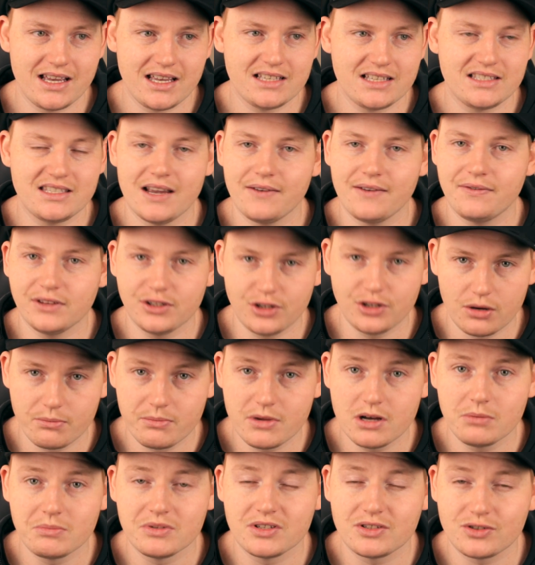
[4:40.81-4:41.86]
is definitely not
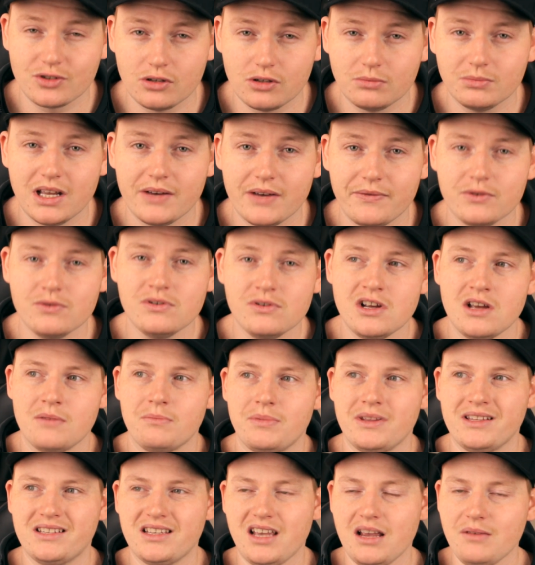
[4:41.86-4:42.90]
Melbourne Storm level,
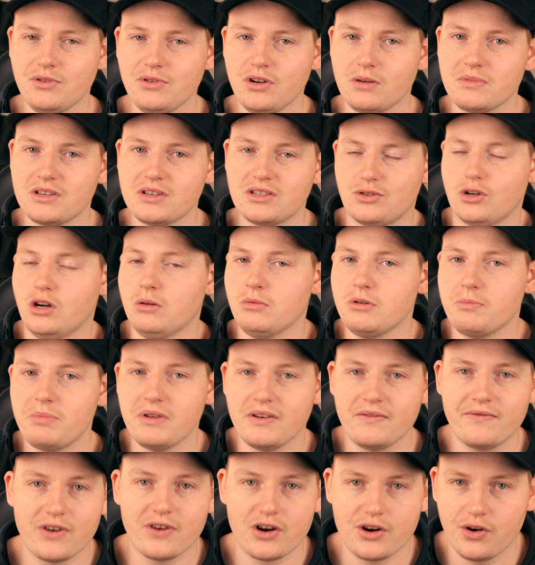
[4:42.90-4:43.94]
but at the same time, the Storm have
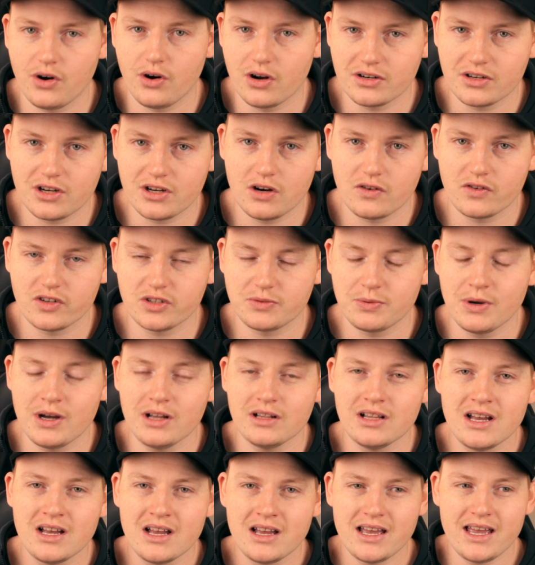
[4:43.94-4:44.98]
been very hot and cold hold as
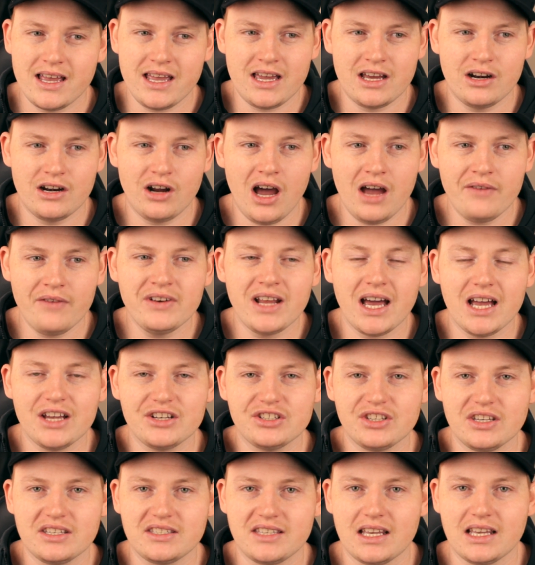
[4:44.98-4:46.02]
well. And I haven't
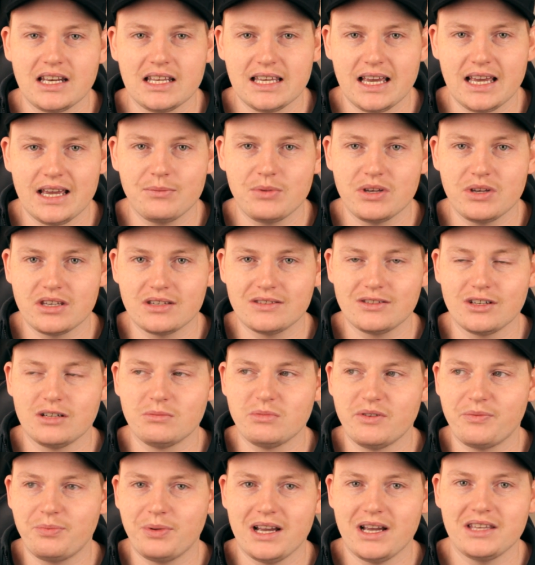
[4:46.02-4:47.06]
actually seen a game where the
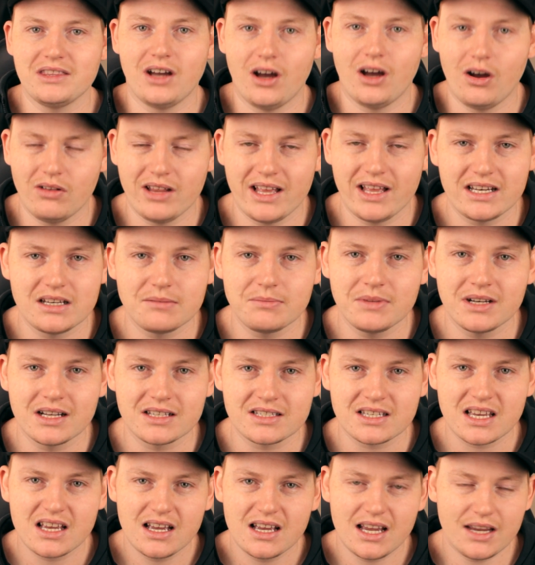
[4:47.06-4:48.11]
Storm have played the whole 80
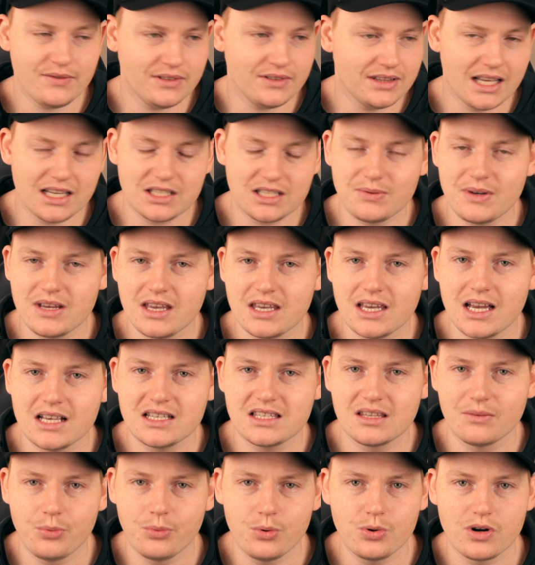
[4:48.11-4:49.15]
minutes. Even last week
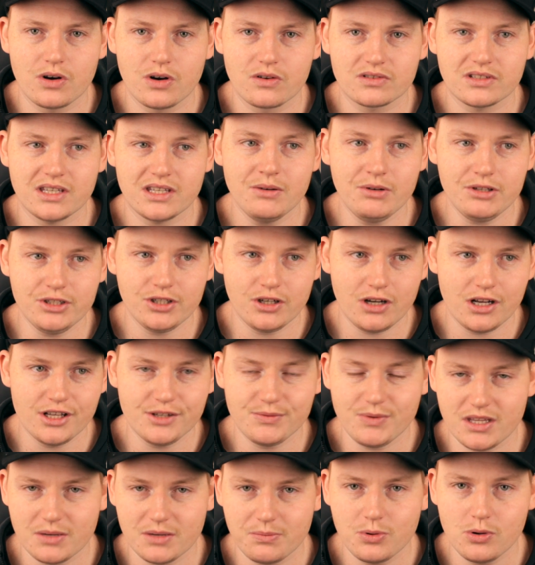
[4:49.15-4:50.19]
against the Bulldogs, there were times
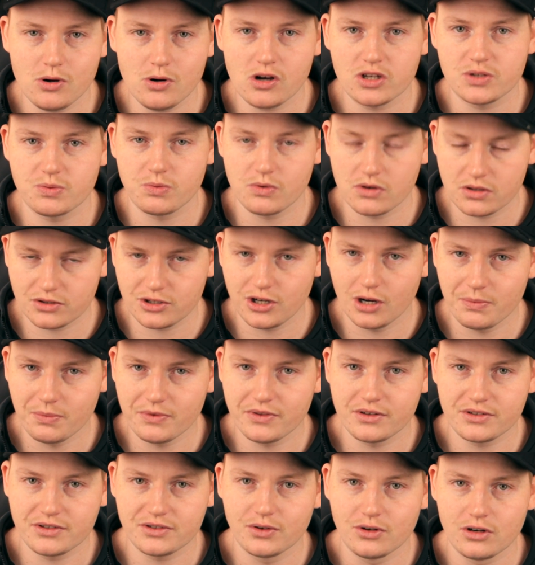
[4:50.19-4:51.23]
where the Bulldogs were on top
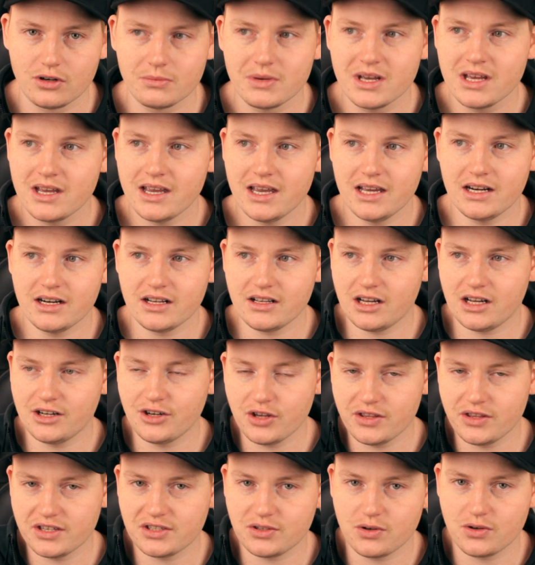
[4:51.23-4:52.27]
of the Storm. And I
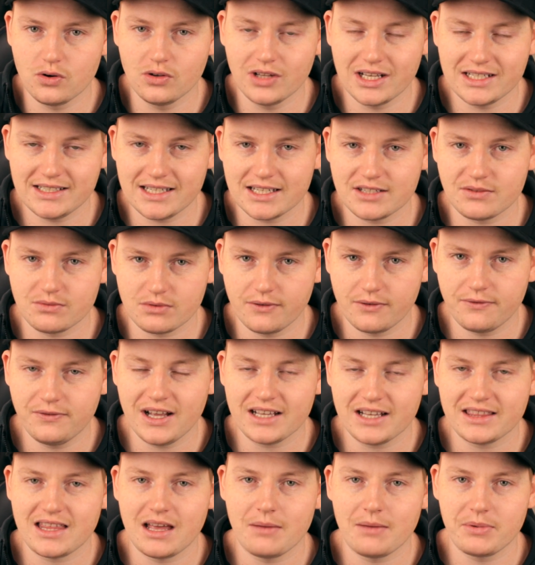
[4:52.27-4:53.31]
know the scoreline doesn't
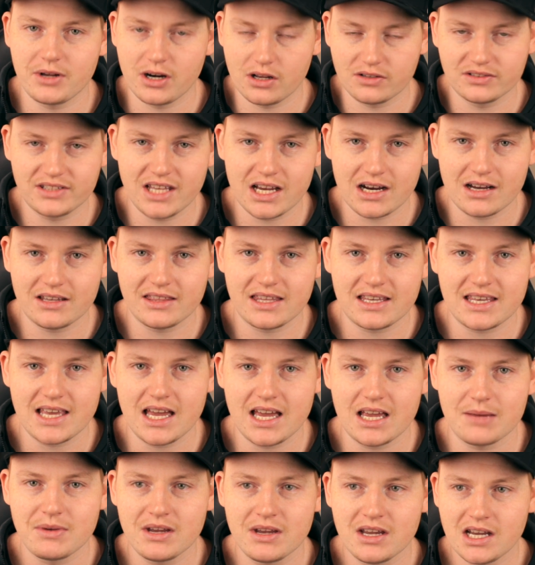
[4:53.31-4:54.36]
reflect that, but I was there at the
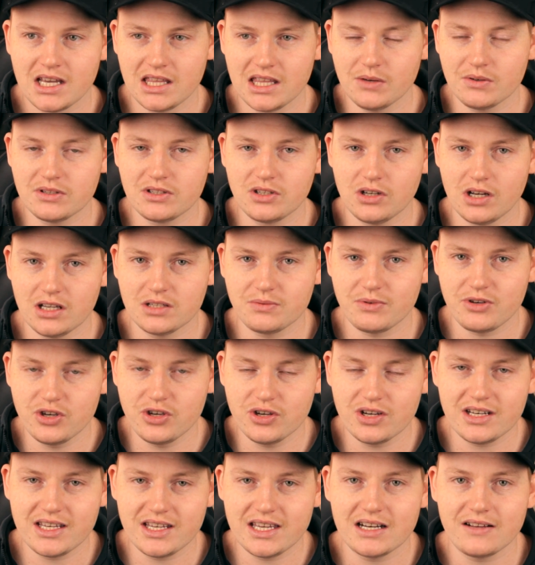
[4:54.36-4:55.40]
game. And there was times where you
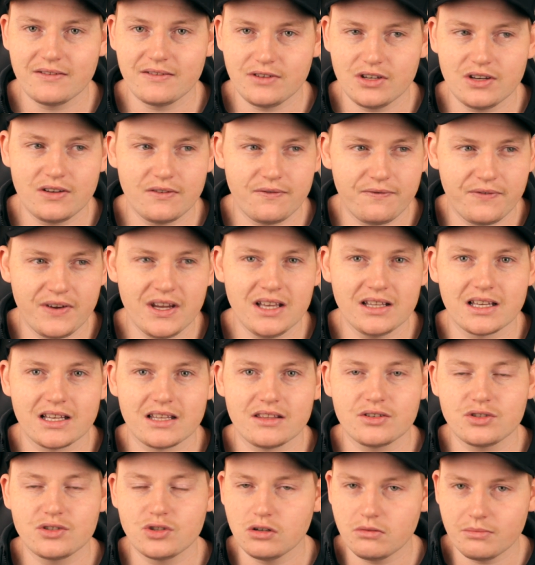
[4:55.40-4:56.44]
could get it, you could feel it.
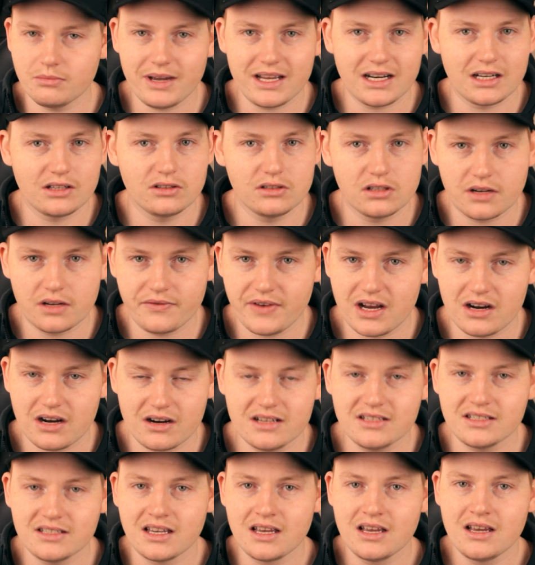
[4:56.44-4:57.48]
The Storm made a lot of
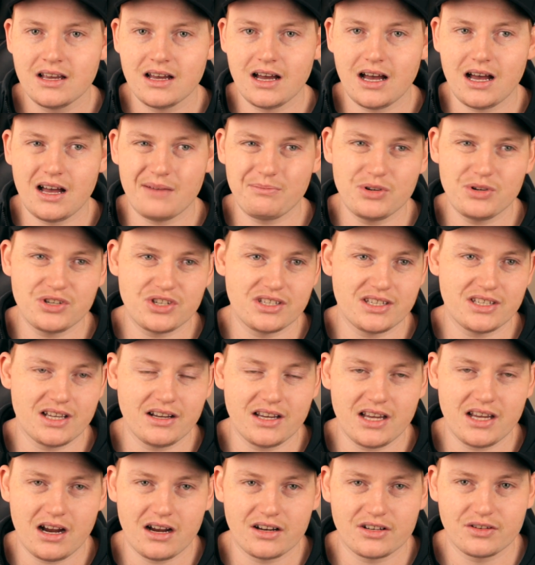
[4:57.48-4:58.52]
errors, which is
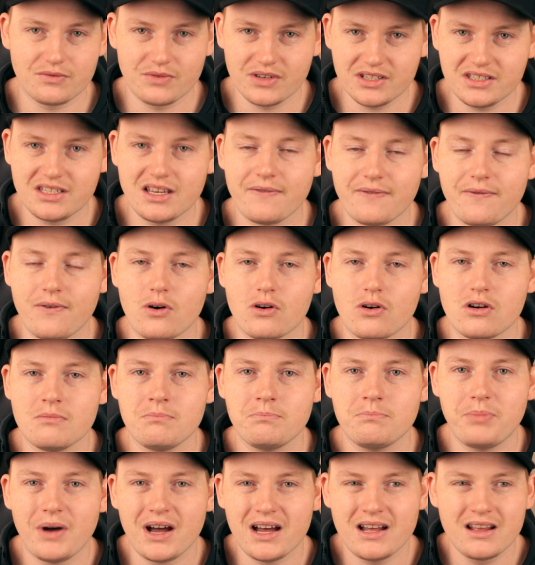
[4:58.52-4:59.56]
uncharacteristic for
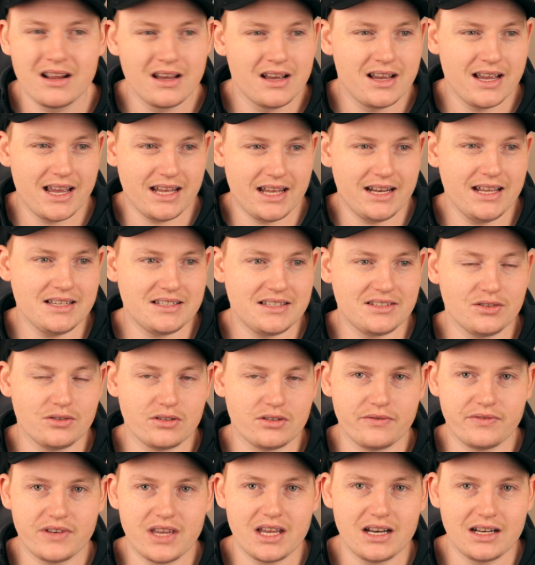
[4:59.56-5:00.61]
him, but it is
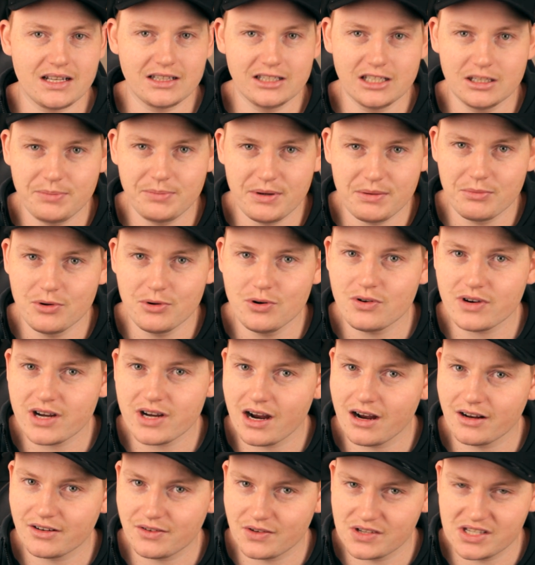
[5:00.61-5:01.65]
sort of getting a little bit more
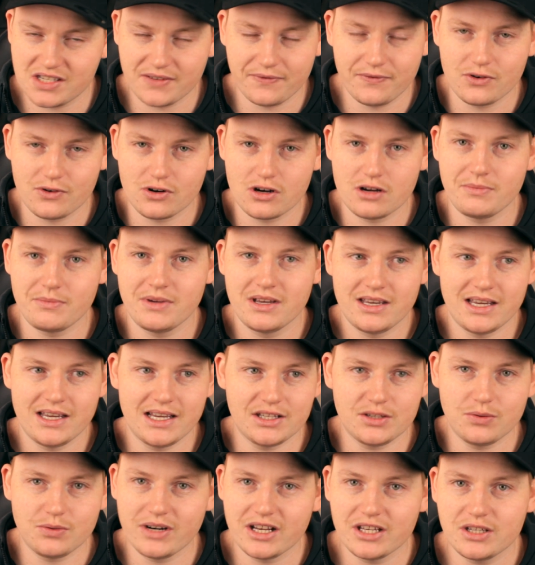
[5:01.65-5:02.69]
characteristic for him
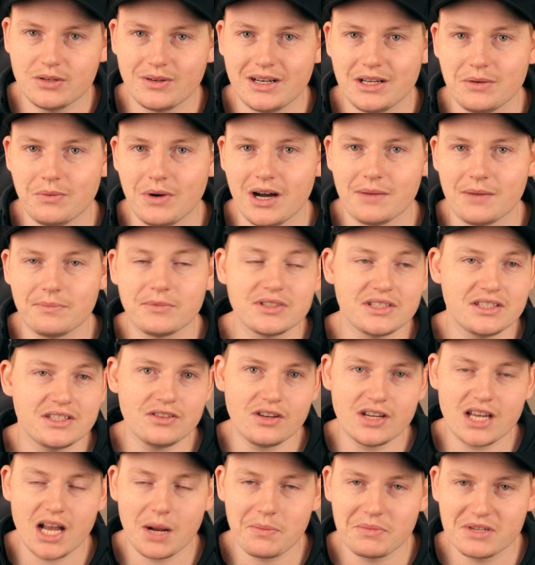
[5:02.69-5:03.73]
in 2021 because
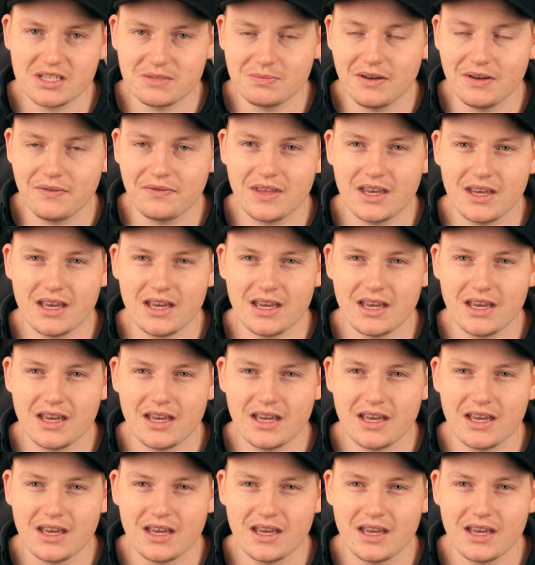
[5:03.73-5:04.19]
there's no Cameron Smith